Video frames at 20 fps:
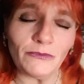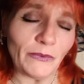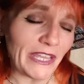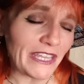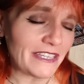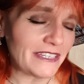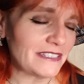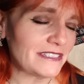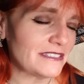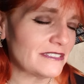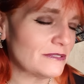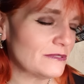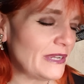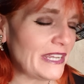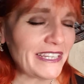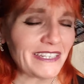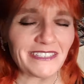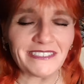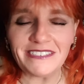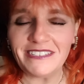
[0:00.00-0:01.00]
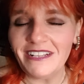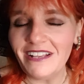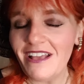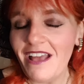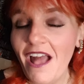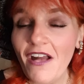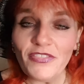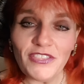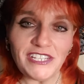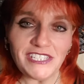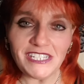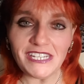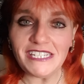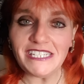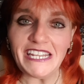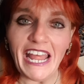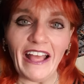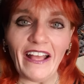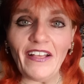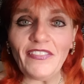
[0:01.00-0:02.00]
Well, well, this is
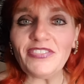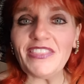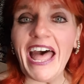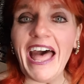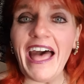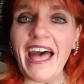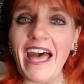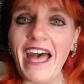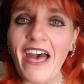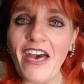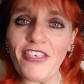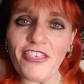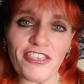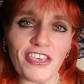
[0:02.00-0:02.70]
not the